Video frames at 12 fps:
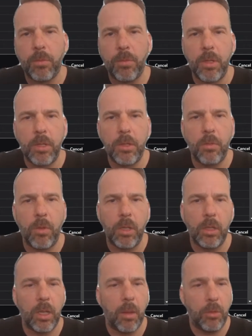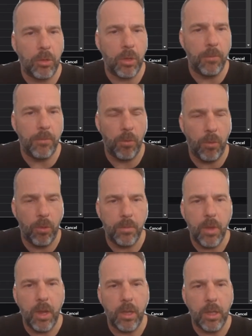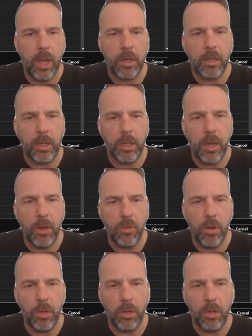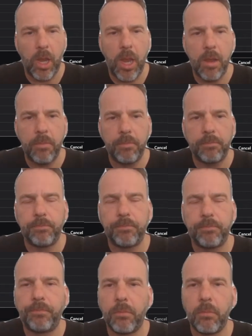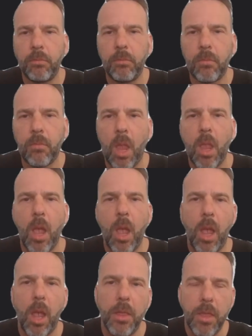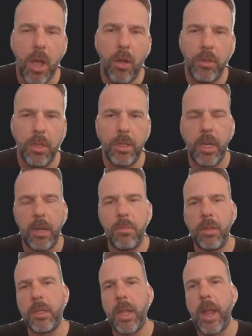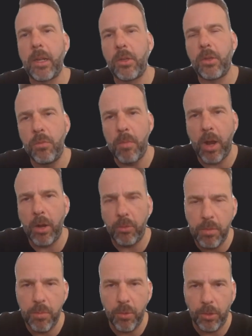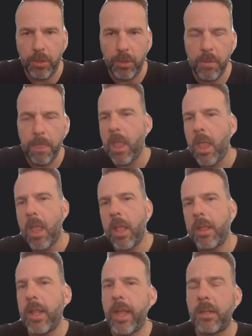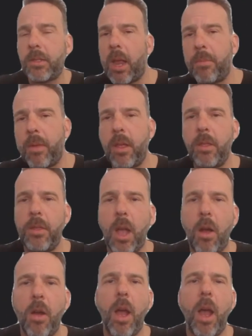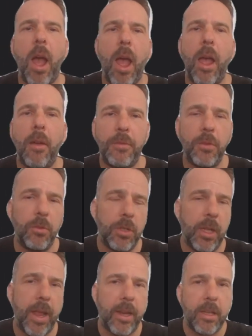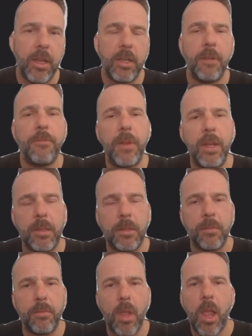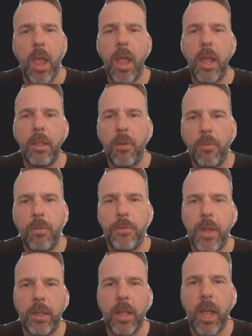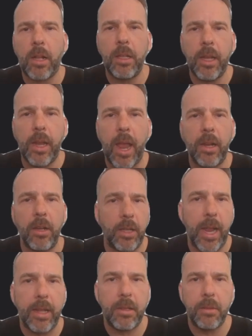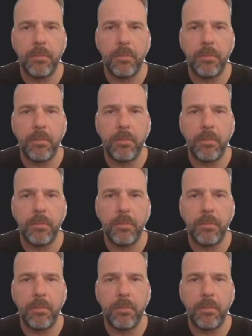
one is the one that I'm looking for, and I click here on OK, and now the table is added to my report. The next step, now I have to select the fields, and with that I click again on Add,